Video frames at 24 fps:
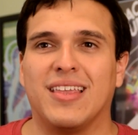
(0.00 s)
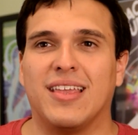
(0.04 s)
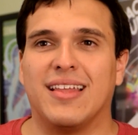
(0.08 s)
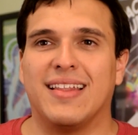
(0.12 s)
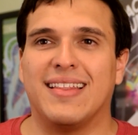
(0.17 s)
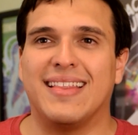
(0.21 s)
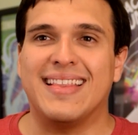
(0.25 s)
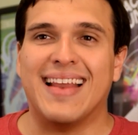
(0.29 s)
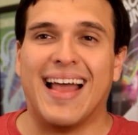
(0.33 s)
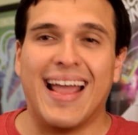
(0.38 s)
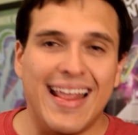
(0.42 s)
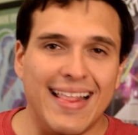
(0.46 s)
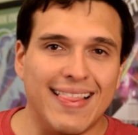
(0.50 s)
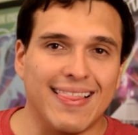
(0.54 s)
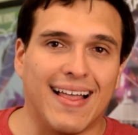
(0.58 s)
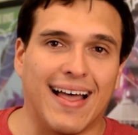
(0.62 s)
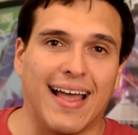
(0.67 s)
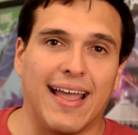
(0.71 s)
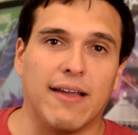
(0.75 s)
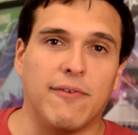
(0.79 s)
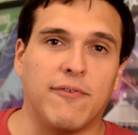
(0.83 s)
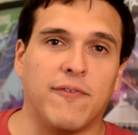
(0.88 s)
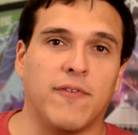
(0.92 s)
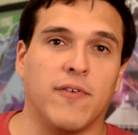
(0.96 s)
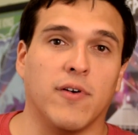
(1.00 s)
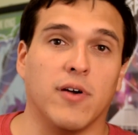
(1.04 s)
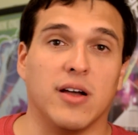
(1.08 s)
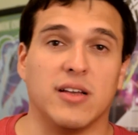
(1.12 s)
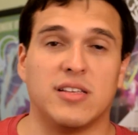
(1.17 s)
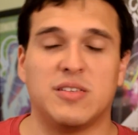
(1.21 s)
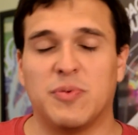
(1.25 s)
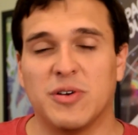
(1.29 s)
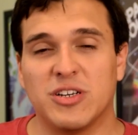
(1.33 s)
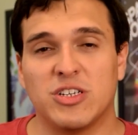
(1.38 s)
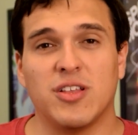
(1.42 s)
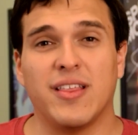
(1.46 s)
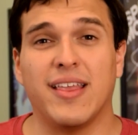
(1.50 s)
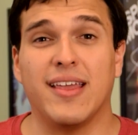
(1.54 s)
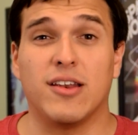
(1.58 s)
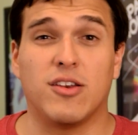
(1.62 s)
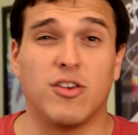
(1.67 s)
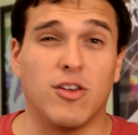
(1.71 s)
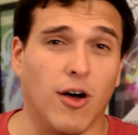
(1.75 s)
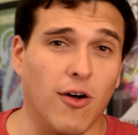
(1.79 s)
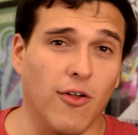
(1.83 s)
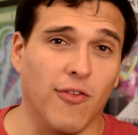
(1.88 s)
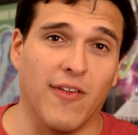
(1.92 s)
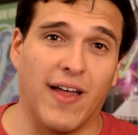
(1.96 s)
nightlife, especially
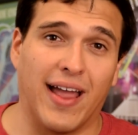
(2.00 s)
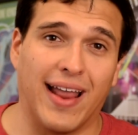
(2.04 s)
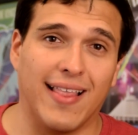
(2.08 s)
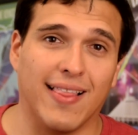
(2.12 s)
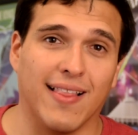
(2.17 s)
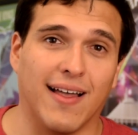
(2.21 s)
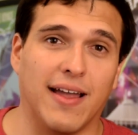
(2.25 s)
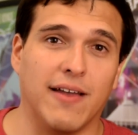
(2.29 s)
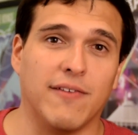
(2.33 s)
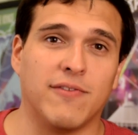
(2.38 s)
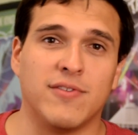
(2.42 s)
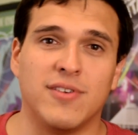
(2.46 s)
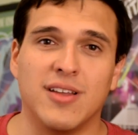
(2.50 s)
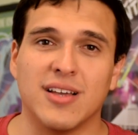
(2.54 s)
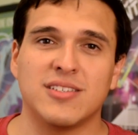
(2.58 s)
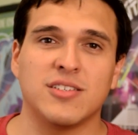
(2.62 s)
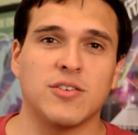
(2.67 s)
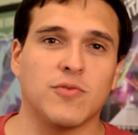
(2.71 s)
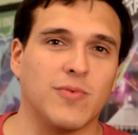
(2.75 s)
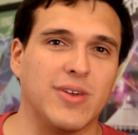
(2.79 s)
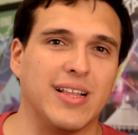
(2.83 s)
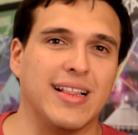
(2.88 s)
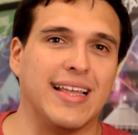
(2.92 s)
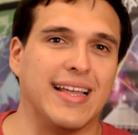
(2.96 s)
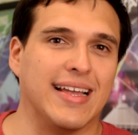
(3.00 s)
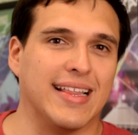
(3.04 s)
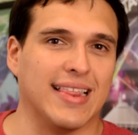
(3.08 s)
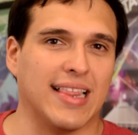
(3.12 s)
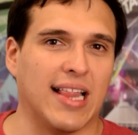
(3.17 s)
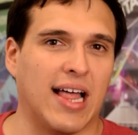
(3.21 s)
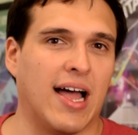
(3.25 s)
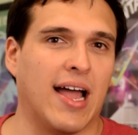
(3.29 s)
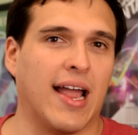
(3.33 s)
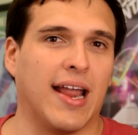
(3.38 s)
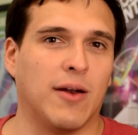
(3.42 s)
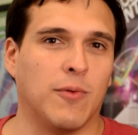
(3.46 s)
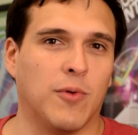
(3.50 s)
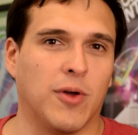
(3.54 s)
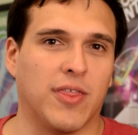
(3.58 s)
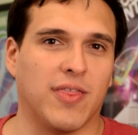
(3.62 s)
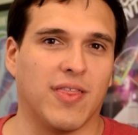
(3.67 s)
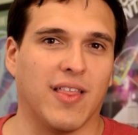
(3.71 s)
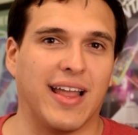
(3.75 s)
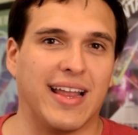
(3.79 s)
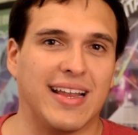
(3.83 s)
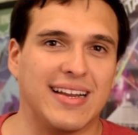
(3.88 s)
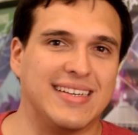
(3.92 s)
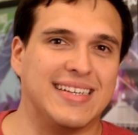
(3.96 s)
adult nightlife, doesn't really align with
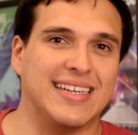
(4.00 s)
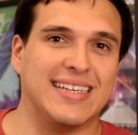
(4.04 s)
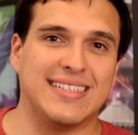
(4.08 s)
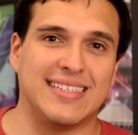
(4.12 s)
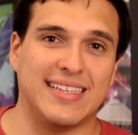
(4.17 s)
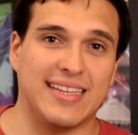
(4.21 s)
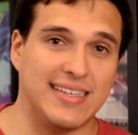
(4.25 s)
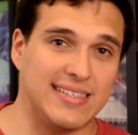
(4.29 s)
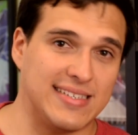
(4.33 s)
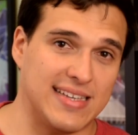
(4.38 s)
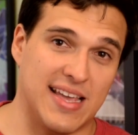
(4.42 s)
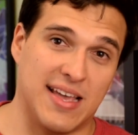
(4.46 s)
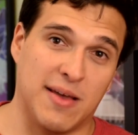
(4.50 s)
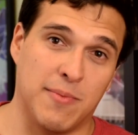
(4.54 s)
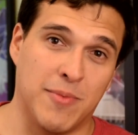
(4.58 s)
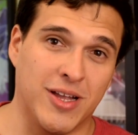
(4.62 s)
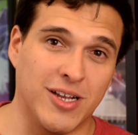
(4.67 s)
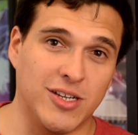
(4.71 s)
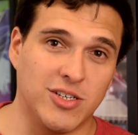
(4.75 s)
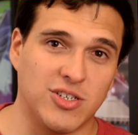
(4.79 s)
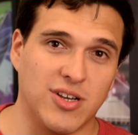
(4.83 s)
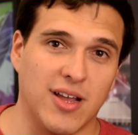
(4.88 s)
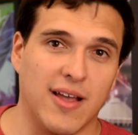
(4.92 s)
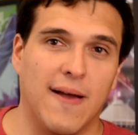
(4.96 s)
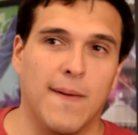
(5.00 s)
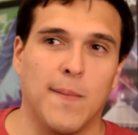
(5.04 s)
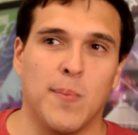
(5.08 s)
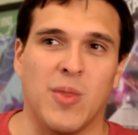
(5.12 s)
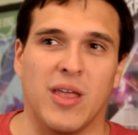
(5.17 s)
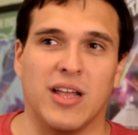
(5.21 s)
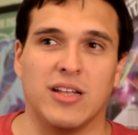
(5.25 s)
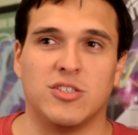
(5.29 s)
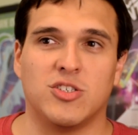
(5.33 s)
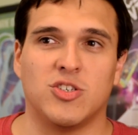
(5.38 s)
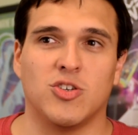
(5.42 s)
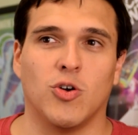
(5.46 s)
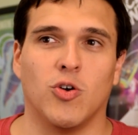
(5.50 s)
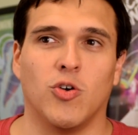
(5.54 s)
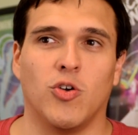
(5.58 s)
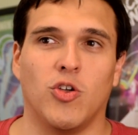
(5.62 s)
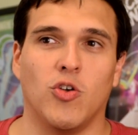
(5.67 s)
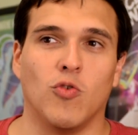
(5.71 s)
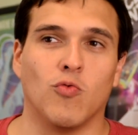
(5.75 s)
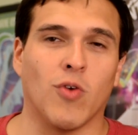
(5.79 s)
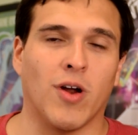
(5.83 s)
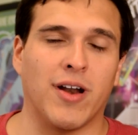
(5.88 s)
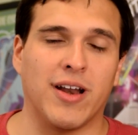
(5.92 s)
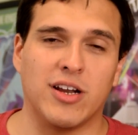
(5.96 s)
like Disney's image. And so
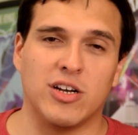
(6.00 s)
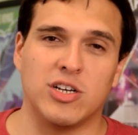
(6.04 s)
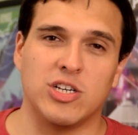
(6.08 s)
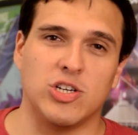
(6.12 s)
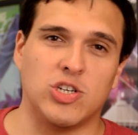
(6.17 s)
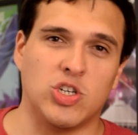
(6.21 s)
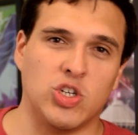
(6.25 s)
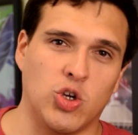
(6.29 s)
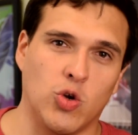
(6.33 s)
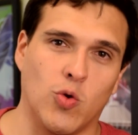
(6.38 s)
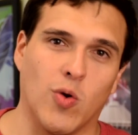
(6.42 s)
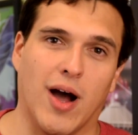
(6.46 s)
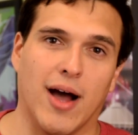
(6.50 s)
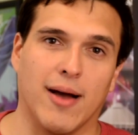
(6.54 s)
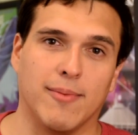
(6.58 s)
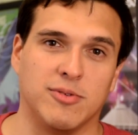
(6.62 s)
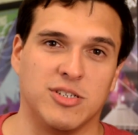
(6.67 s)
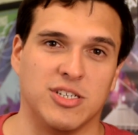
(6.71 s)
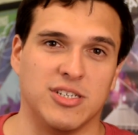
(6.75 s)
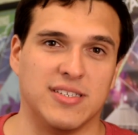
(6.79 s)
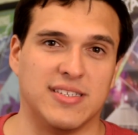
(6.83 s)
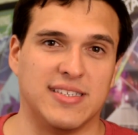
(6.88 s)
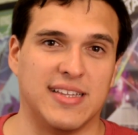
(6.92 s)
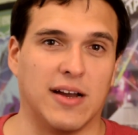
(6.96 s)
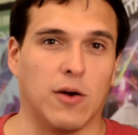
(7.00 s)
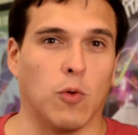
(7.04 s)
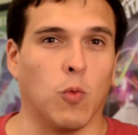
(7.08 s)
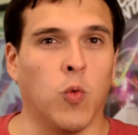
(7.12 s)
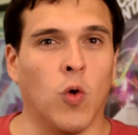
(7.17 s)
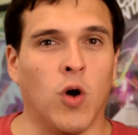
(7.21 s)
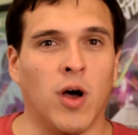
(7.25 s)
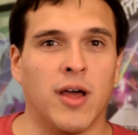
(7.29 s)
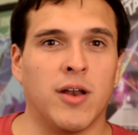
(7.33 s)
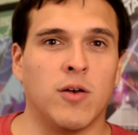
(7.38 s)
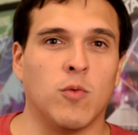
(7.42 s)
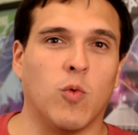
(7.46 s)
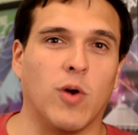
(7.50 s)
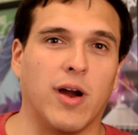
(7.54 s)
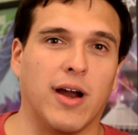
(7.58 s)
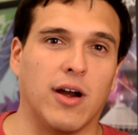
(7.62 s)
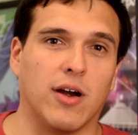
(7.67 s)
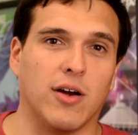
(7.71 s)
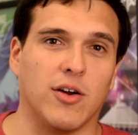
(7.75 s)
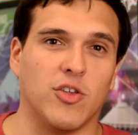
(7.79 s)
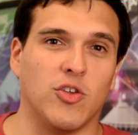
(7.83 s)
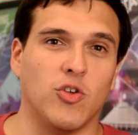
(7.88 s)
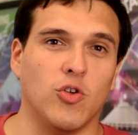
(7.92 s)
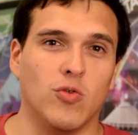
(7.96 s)
you run into two options there. One
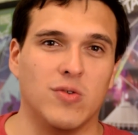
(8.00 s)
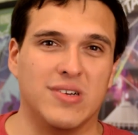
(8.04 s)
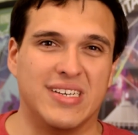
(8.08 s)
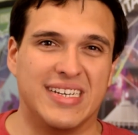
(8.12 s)
where you